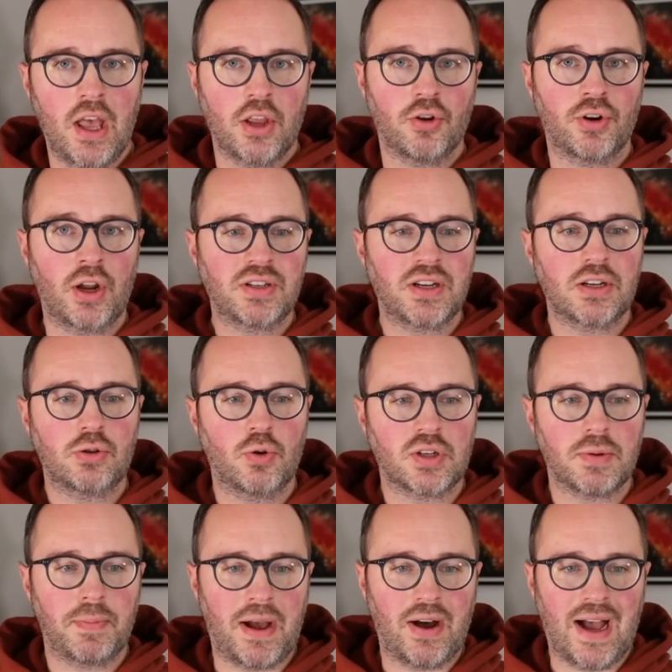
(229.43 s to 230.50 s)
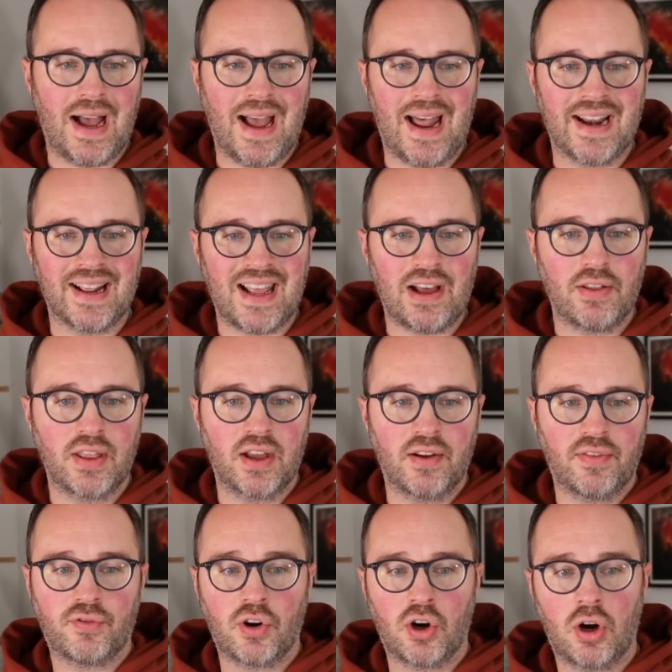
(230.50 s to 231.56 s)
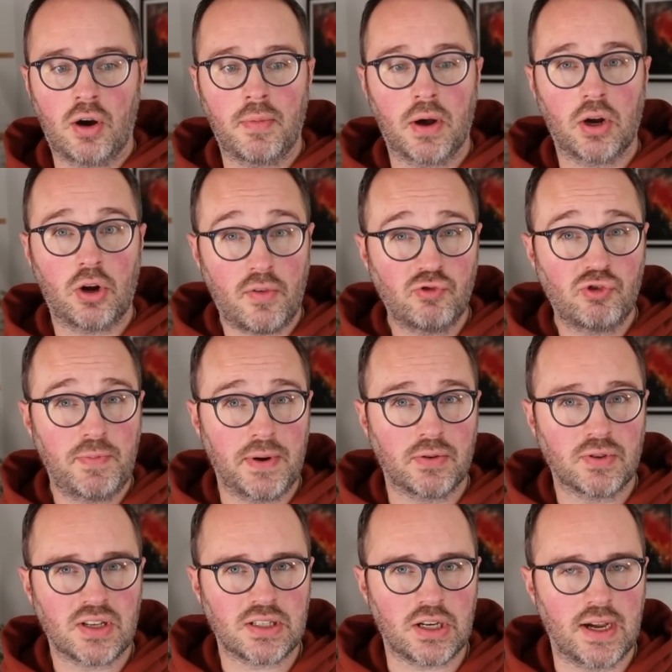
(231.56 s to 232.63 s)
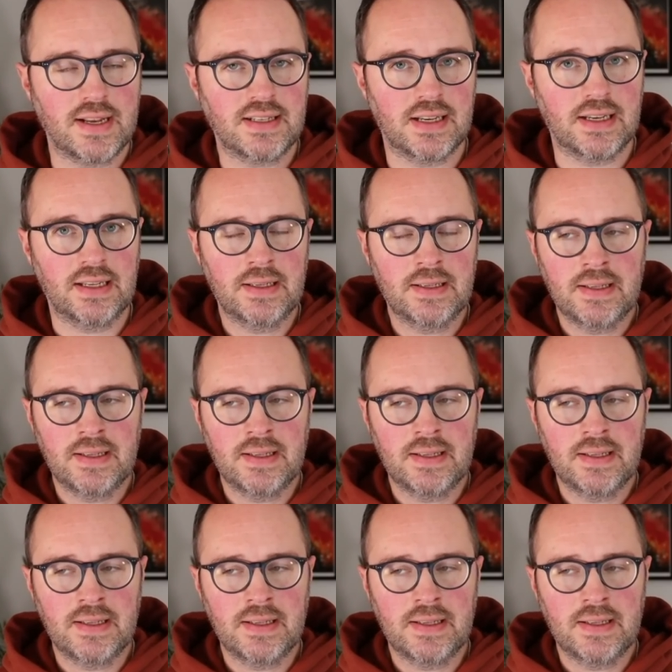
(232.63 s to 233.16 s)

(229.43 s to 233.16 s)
you'll notice I talked about an account there from Coventry Bill and Society.